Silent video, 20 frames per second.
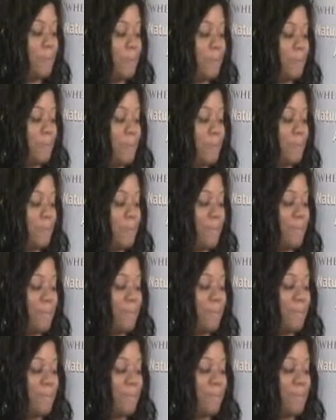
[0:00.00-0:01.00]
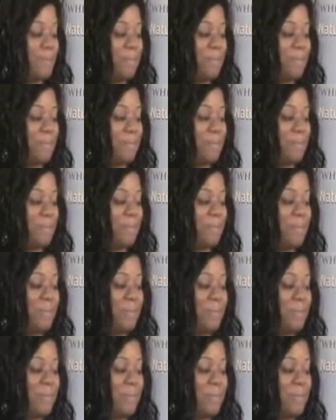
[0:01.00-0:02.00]

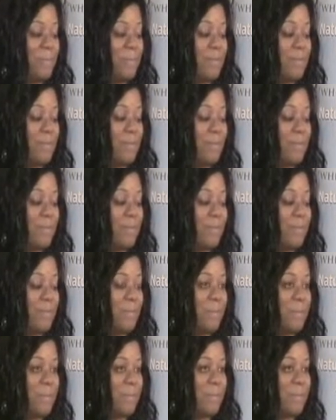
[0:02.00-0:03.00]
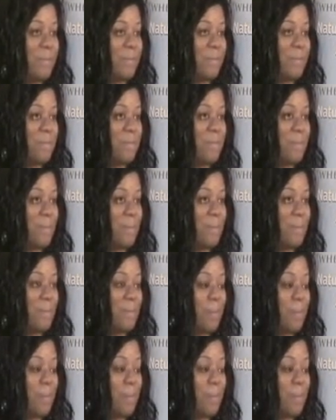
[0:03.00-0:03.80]
(silent)